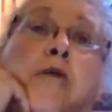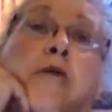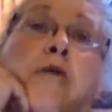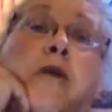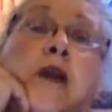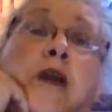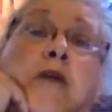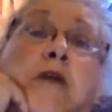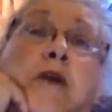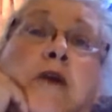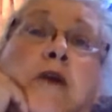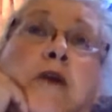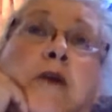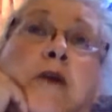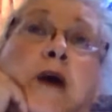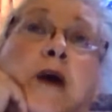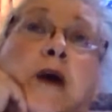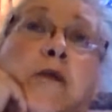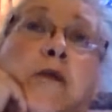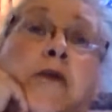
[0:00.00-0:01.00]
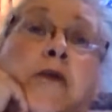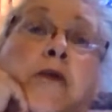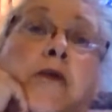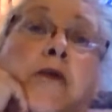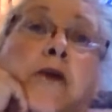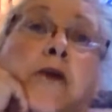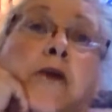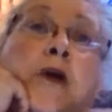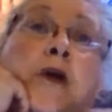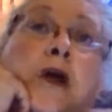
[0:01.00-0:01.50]
mini bell pepper
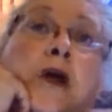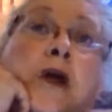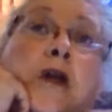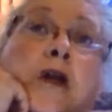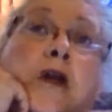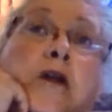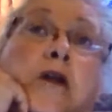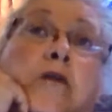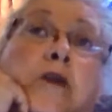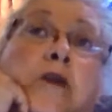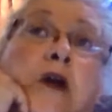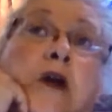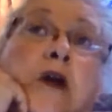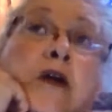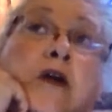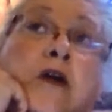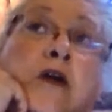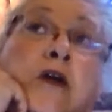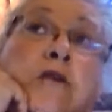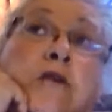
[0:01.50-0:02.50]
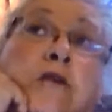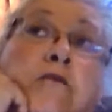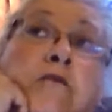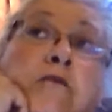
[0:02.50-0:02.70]
and some onion